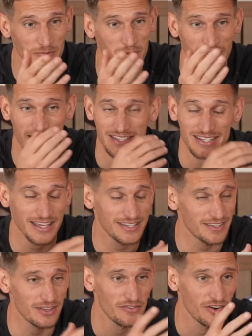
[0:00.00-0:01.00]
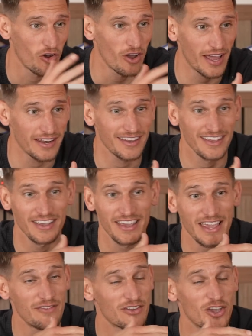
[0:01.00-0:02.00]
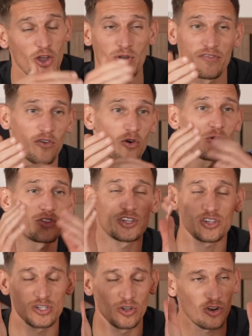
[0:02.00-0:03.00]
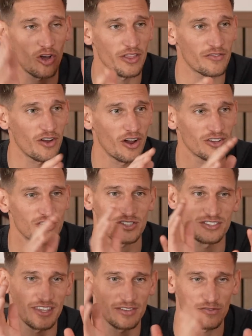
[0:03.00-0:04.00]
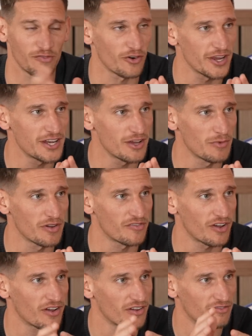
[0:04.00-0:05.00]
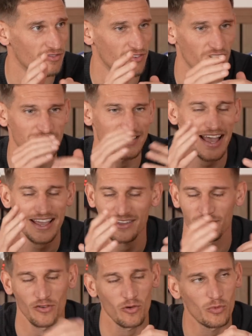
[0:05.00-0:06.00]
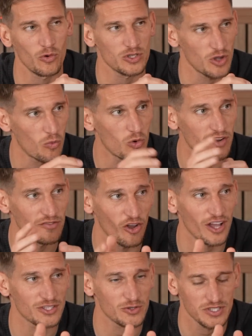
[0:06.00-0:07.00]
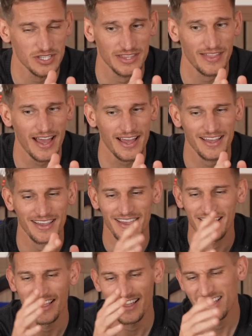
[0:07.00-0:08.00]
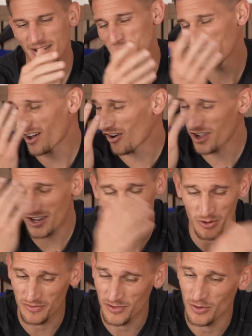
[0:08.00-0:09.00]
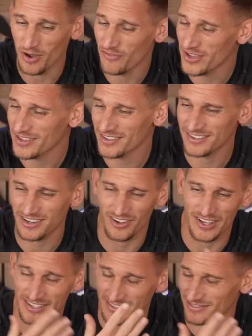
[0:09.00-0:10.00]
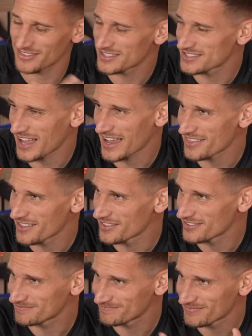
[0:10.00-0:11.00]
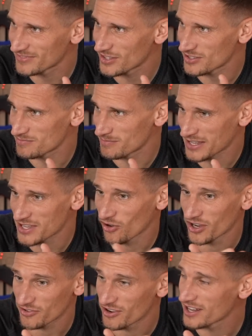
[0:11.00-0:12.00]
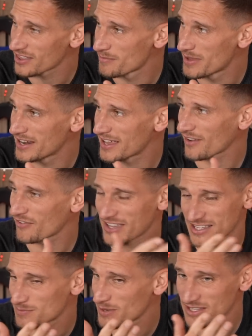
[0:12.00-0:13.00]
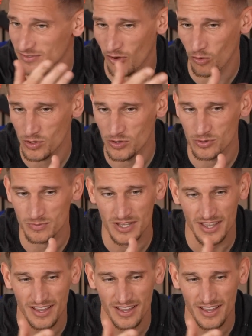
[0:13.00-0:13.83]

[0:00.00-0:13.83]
him play against Leicester the other night, and even going forward, they just look like they've got just this freedom of attacking football. So I would have liked to have seen that. But I agree with you. I think like the state that Man United are in at the minute, I think it speaks volumes.